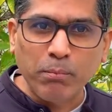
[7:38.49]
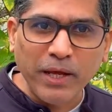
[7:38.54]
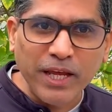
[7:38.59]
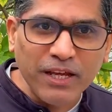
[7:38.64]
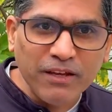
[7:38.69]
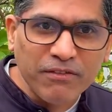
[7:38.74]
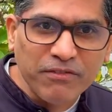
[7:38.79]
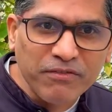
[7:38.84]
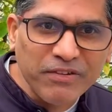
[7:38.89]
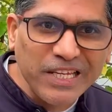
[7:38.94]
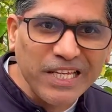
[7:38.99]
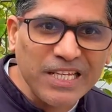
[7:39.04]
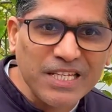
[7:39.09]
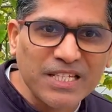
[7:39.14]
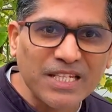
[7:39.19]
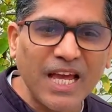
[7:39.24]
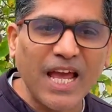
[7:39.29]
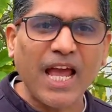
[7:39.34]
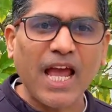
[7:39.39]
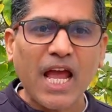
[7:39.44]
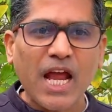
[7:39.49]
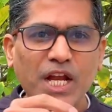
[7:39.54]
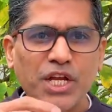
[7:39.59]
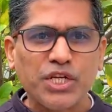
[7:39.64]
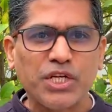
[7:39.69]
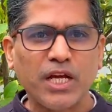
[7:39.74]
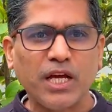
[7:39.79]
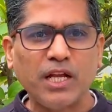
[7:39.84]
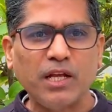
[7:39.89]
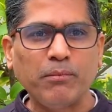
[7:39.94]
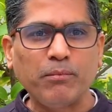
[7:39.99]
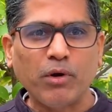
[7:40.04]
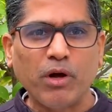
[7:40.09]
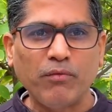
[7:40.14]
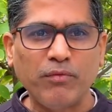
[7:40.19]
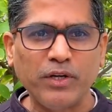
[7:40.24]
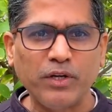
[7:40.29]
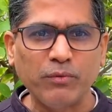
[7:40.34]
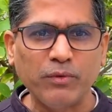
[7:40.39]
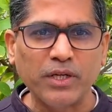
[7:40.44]
paying fees and sharing
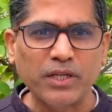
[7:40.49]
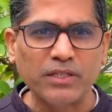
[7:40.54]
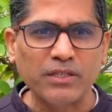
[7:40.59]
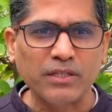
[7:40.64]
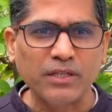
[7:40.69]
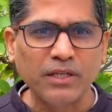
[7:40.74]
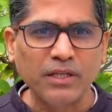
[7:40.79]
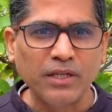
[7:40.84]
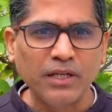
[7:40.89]
profit with us,